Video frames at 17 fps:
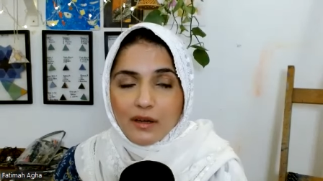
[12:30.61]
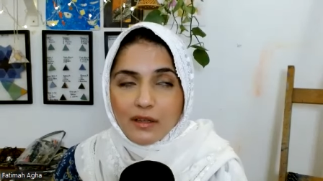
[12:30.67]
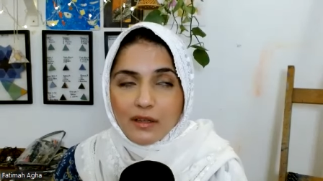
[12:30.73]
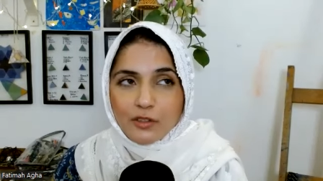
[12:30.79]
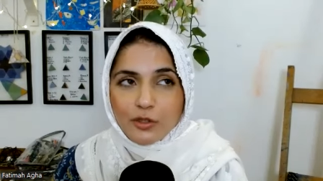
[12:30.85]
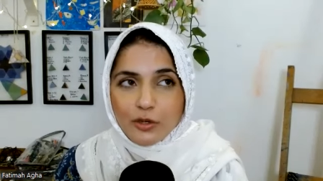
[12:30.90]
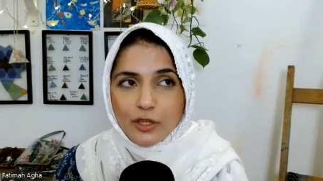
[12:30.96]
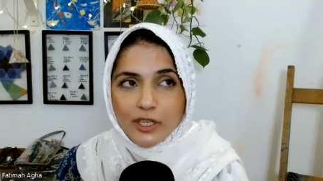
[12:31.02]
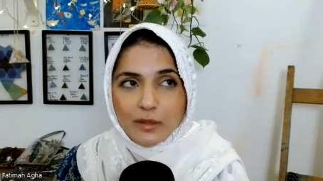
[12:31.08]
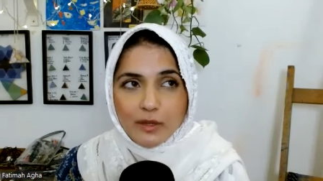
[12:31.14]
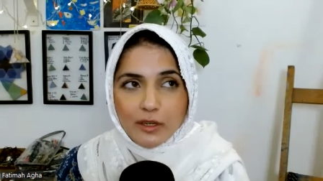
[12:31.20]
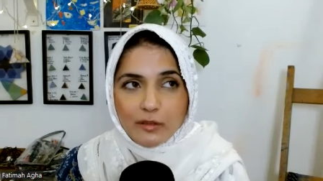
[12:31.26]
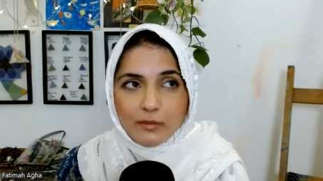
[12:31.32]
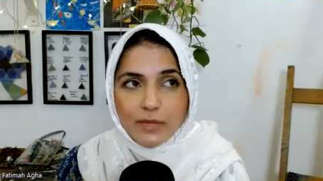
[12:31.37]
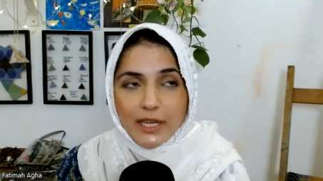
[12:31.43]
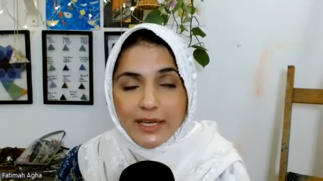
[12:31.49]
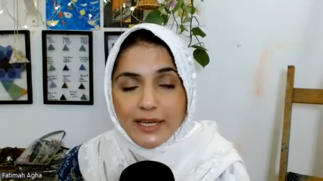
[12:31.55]
a story
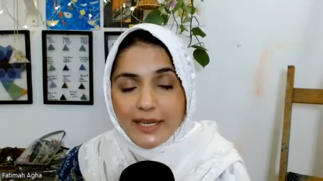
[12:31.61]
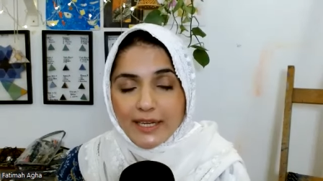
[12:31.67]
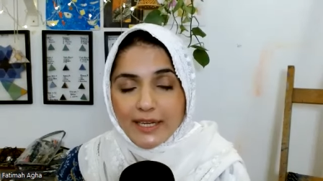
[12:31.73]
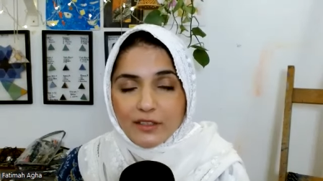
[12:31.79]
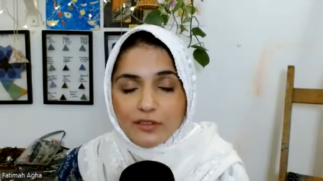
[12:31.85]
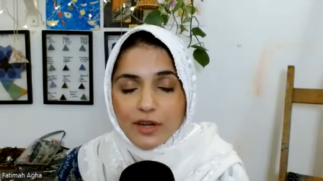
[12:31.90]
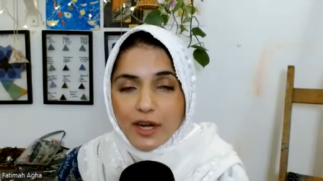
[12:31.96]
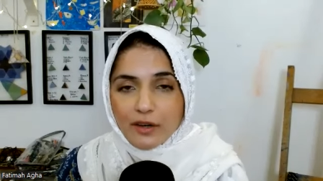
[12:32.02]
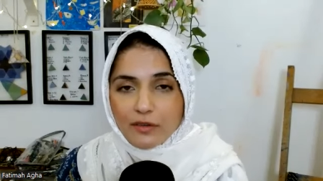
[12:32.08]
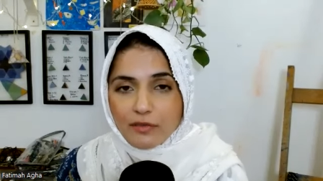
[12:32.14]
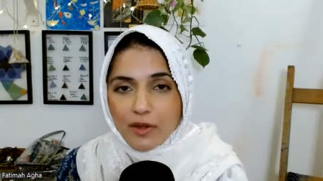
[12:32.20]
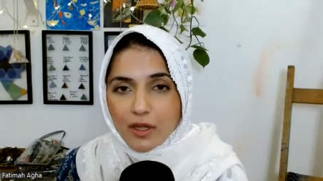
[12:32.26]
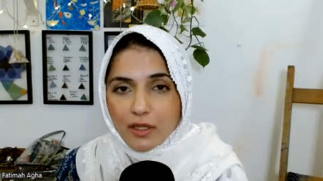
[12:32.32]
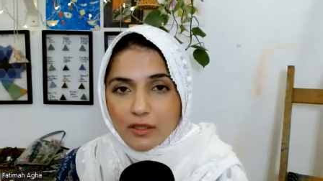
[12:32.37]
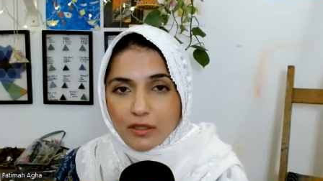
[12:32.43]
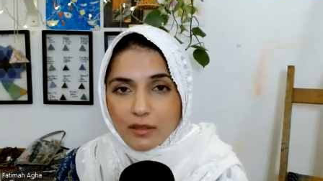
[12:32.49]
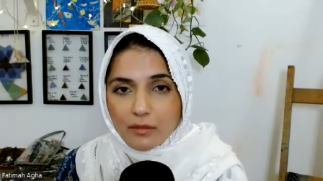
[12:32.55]
about my late
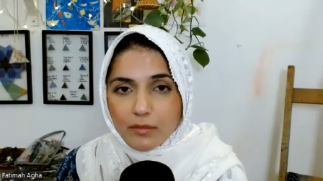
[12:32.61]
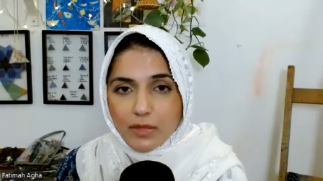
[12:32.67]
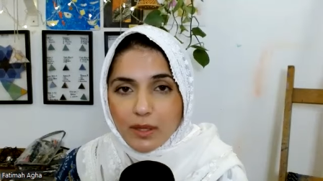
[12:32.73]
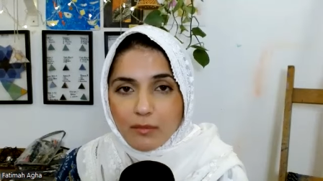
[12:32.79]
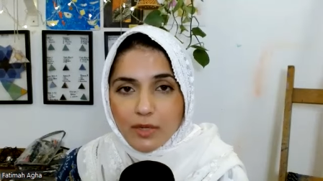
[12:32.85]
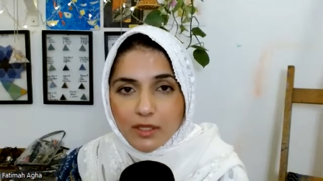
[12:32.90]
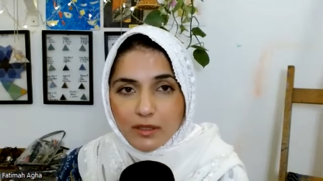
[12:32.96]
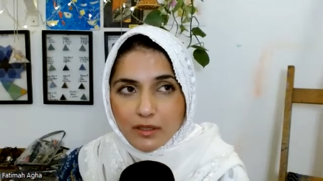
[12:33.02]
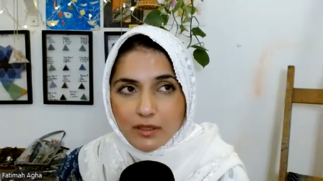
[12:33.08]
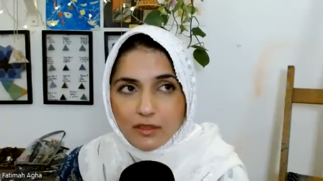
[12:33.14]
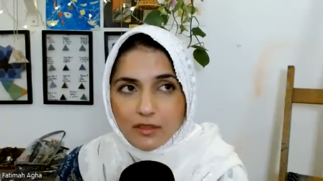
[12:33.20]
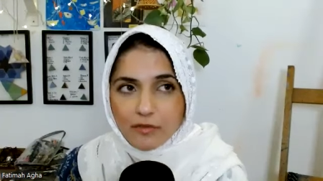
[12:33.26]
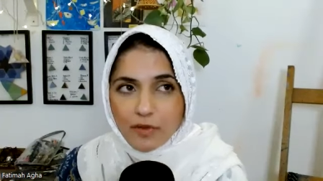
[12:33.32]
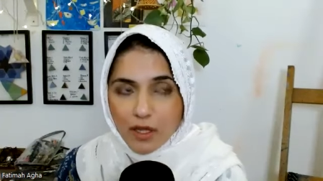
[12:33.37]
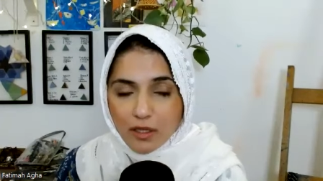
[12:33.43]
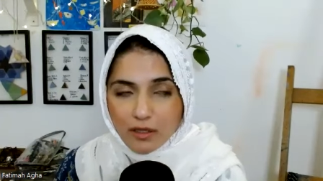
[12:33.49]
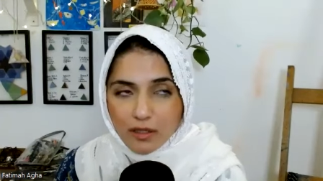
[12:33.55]
grandfather, my
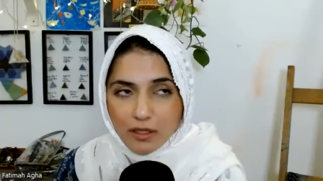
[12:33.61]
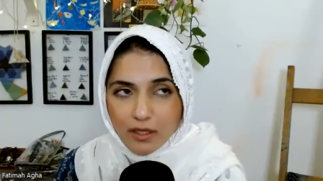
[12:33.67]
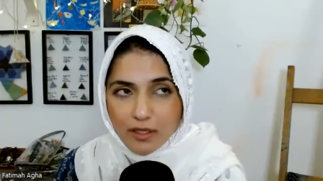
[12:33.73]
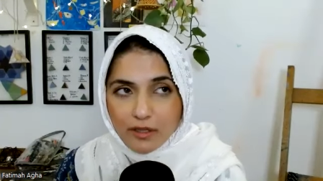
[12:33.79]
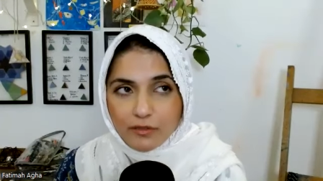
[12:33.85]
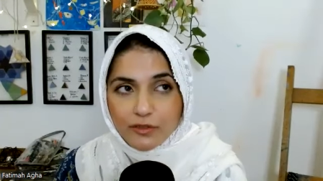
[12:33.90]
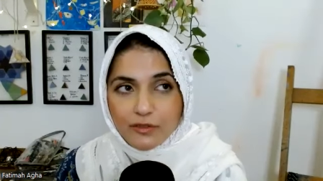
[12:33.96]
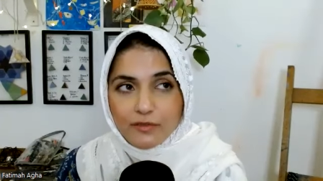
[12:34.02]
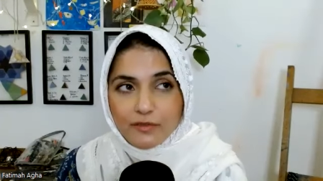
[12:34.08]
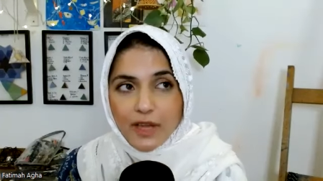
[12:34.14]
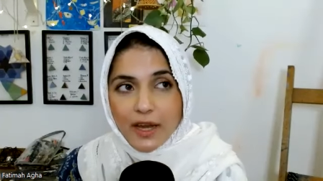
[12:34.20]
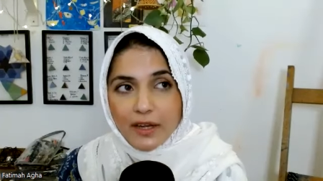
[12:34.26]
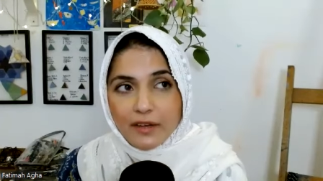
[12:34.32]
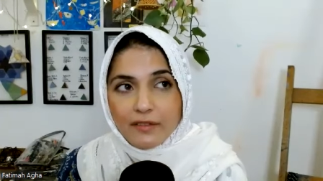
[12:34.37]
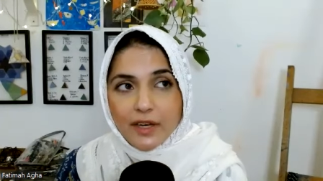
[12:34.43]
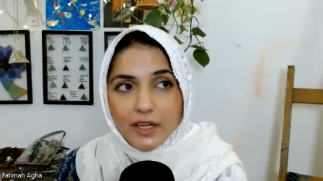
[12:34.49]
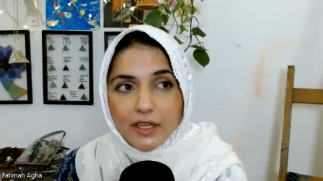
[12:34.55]
mother's father, and I was
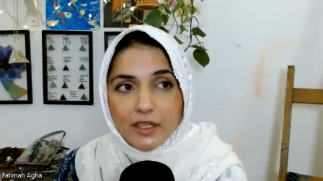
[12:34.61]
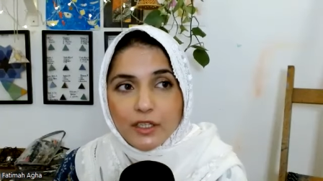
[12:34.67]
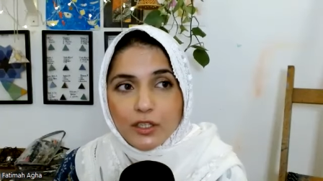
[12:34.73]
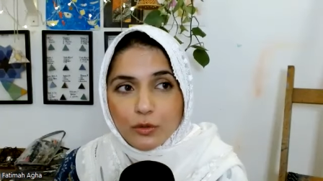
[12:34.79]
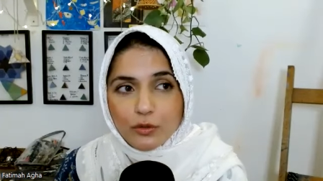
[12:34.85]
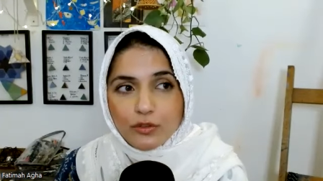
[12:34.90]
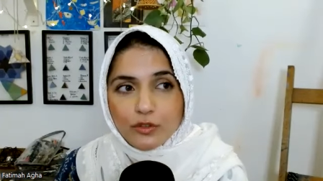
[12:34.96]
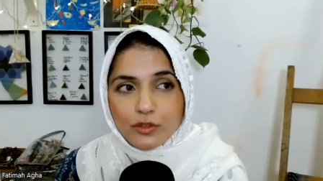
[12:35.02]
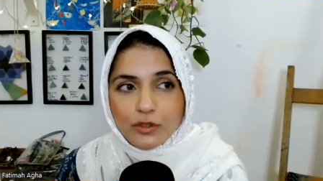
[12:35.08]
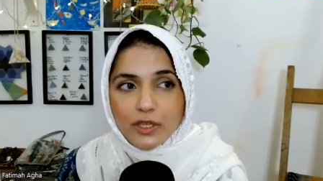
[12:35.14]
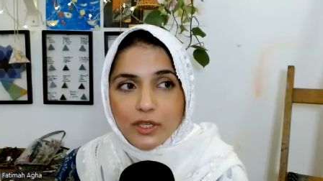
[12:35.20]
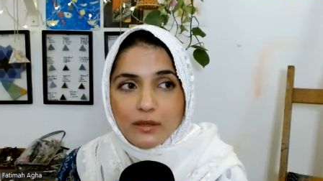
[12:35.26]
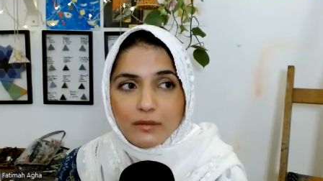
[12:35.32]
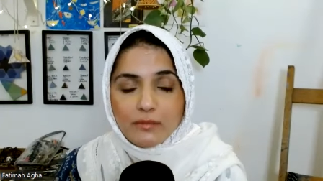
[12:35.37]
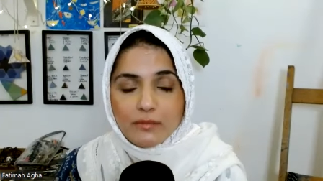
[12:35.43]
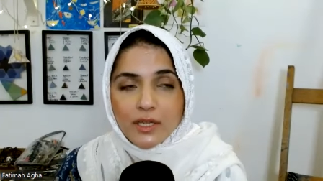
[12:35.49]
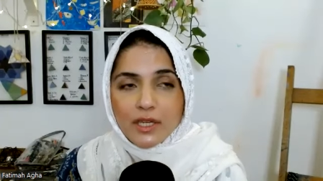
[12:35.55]
very, very close to
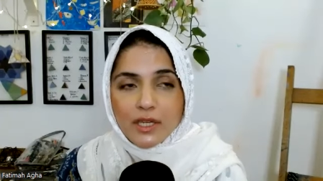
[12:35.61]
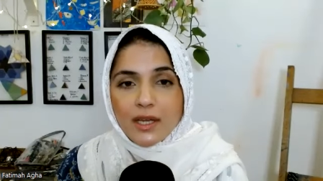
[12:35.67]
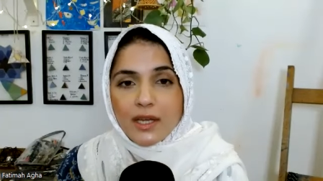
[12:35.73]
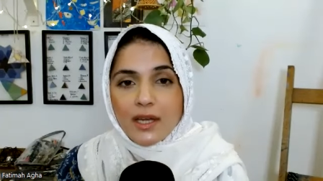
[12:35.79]
him.